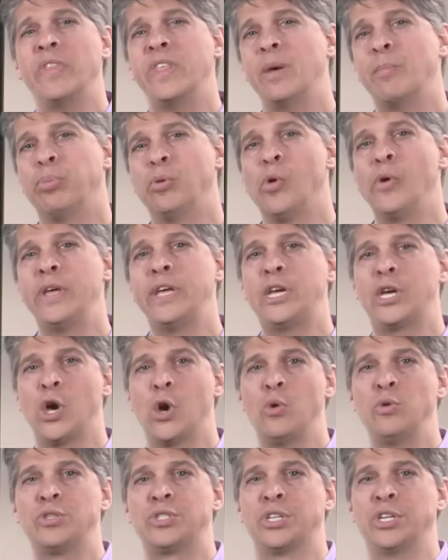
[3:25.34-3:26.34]
the employee
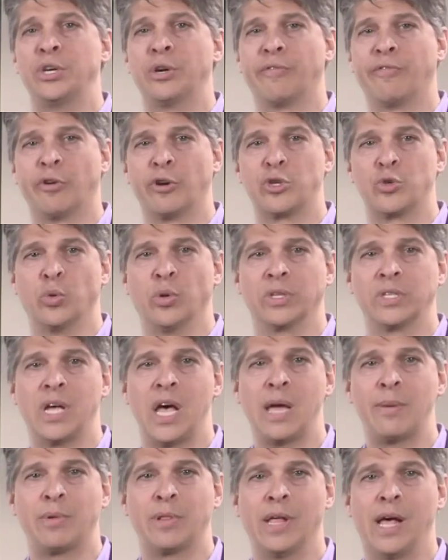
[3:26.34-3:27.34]
goes to your virtual
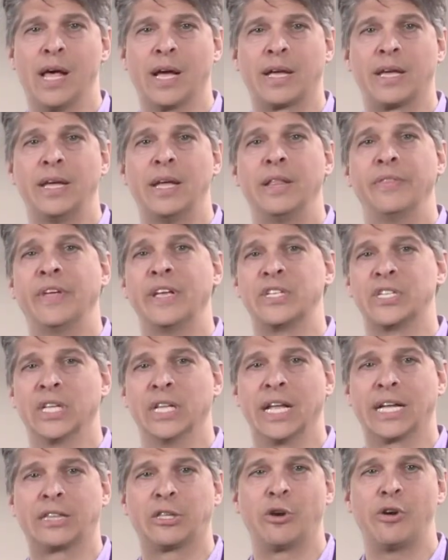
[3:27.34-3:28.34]
time clock, they
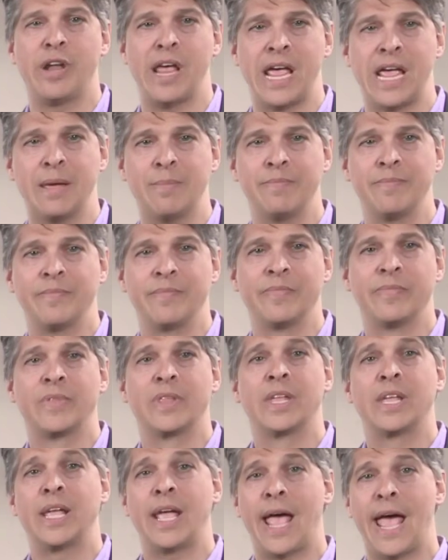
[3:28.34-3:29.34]
select their name
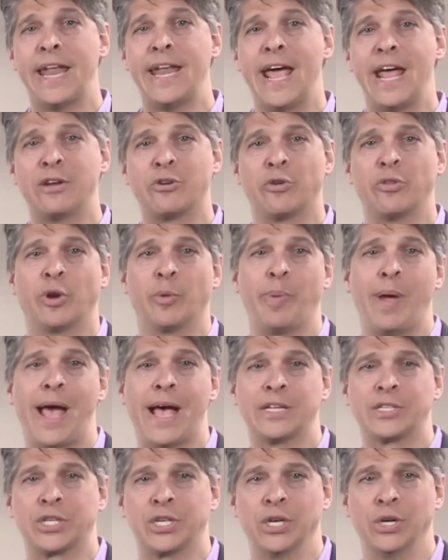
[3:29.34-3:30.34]
and enter their
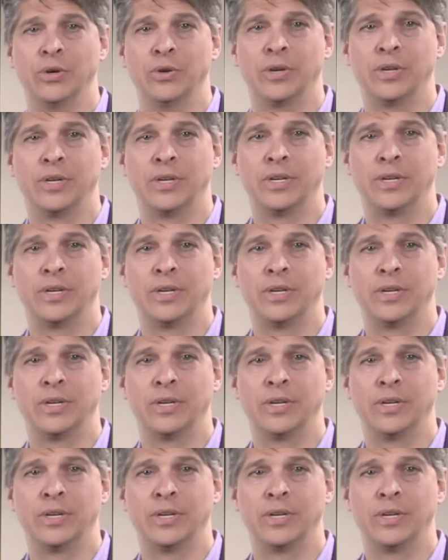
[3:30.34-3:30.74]
passcode.